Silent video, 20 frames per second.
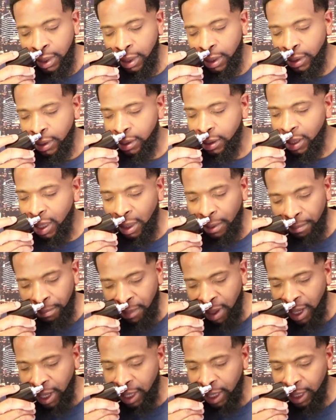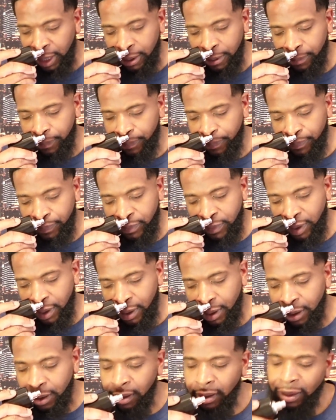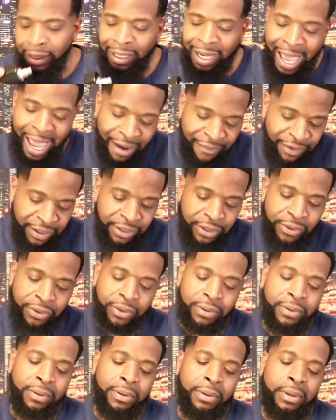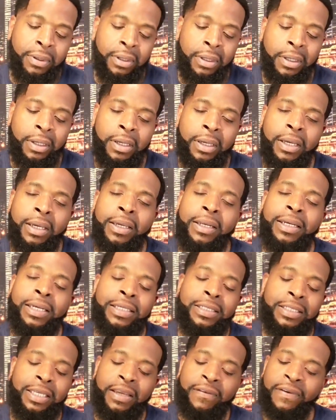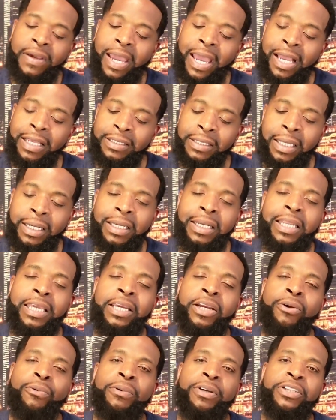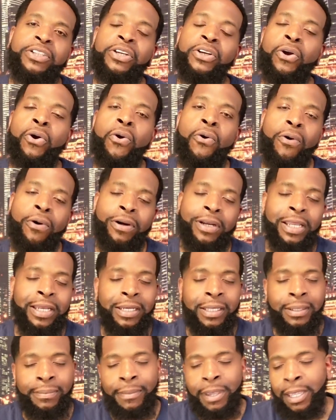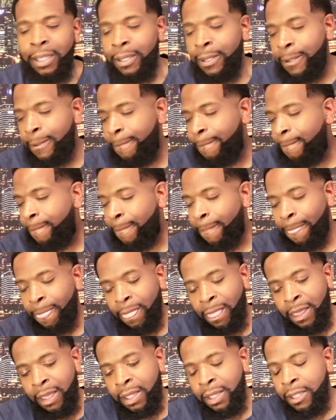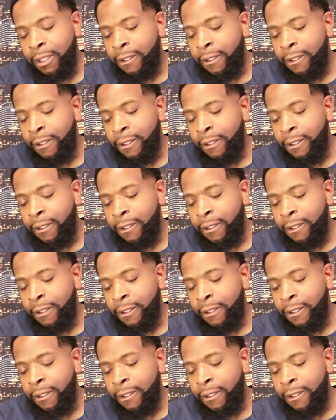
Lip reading: nutmeg, lavender, and this even has a licorice accord in it, man.